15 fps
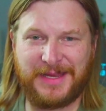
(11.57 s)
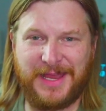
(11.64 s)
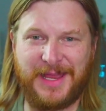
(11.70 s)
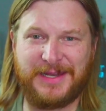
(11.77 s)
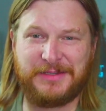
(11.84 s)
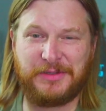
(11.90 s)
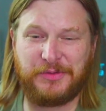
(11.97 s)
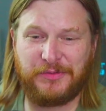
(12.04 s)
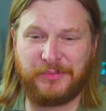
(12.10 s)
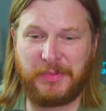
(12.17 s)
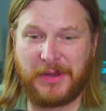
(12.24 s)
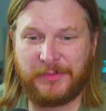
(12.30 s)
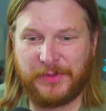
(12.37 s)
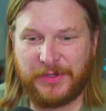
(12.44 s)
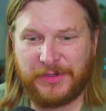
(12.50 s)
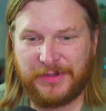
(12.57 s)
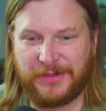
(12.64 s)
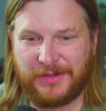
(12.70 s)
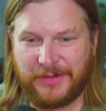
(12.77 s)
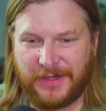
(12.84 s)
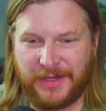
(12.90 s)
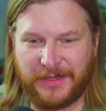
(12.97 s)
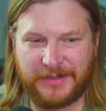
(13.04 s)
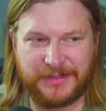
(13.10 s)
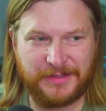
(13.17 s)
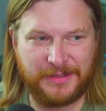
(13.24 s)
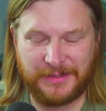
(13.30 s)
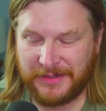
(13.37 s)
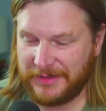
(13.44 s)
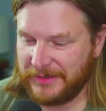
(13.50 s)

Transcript: Canyon, you've probably heard that